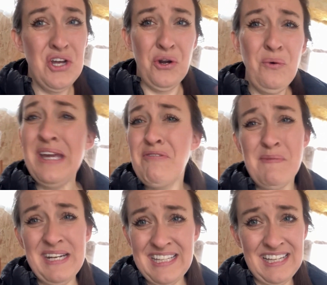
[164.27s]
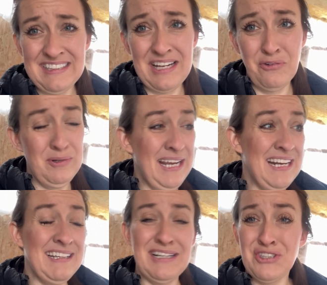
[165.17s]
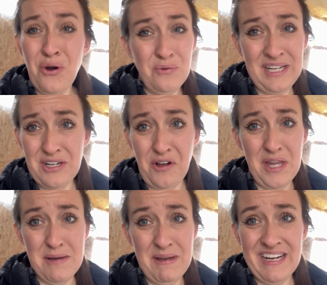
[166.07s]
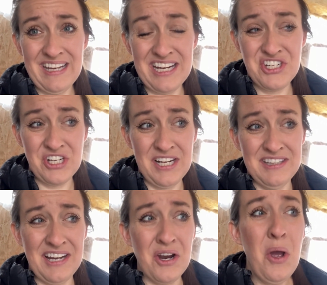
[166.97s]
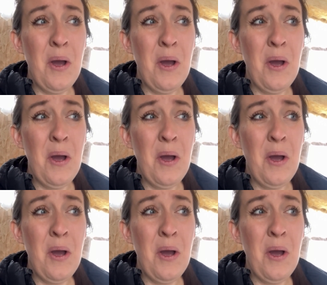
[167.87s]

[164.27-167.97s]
Don't give them anything they don't need. They don't need all that medication in there.